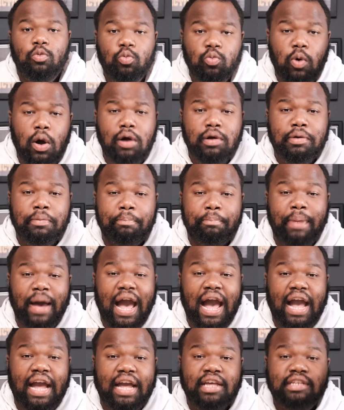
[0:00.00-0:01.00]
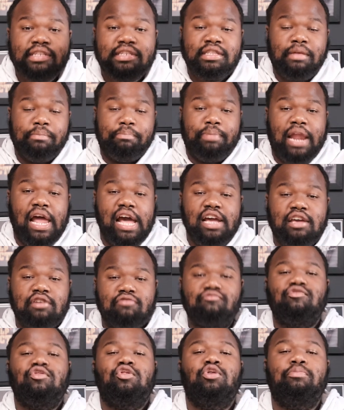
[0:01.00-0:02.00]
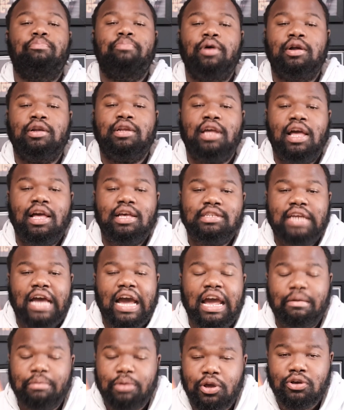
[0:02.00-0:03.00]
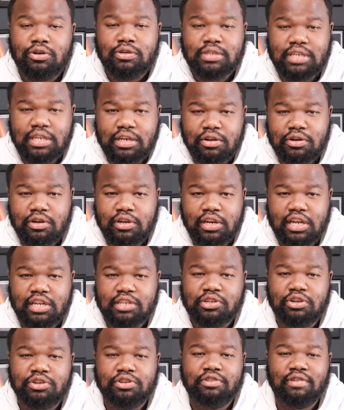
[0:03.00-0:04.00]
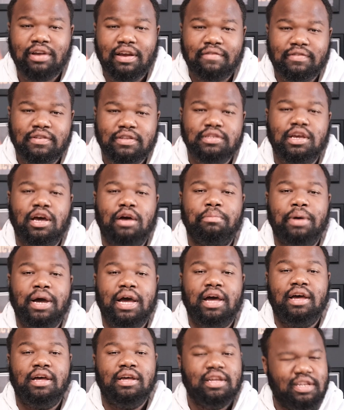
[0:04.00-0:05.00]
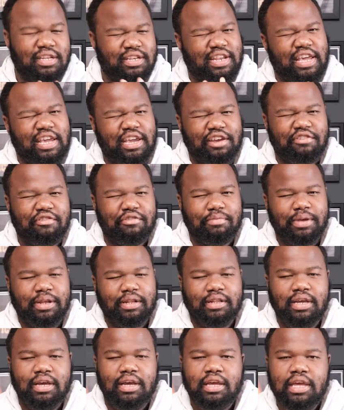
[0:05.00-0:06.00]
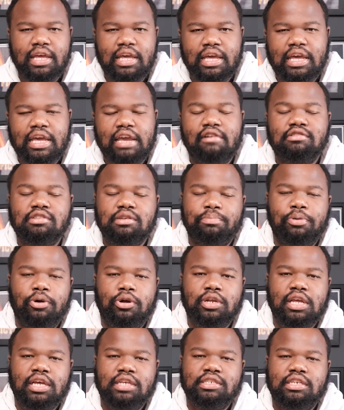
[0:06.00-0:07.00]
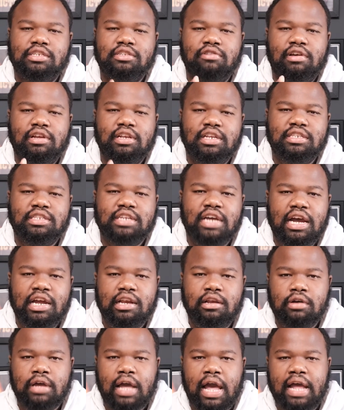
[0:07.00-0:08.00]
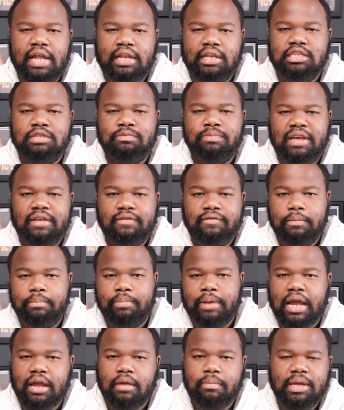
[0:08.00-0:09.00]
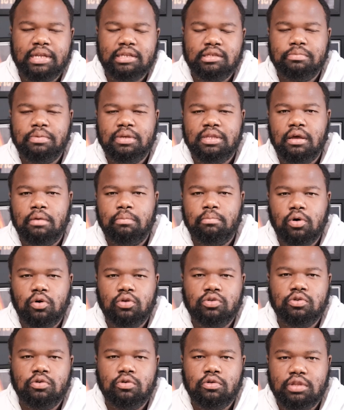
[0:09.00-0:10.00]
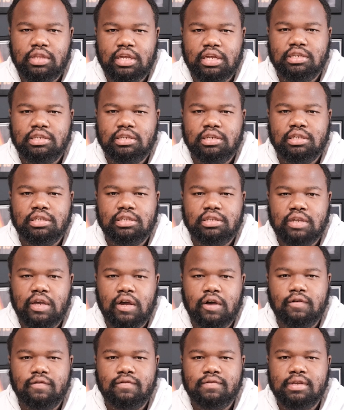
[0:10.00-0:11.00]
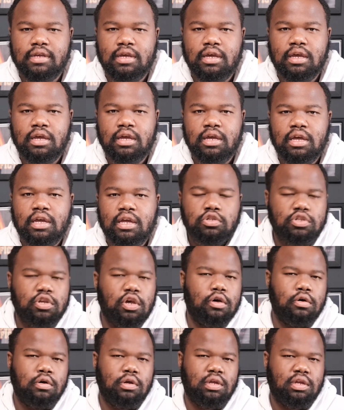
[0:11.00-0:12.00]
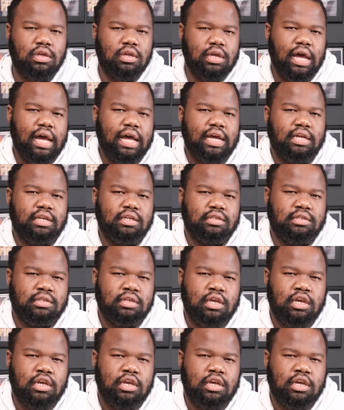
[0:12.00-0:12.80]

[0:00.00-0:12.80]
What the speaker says: Welcome back to the Black Raww Podcast. I'm your host, Tino. I ain't gonna repeat it. Here's a podcast that's creating the dialogue and the space for black men to be their most authentic. So, guys,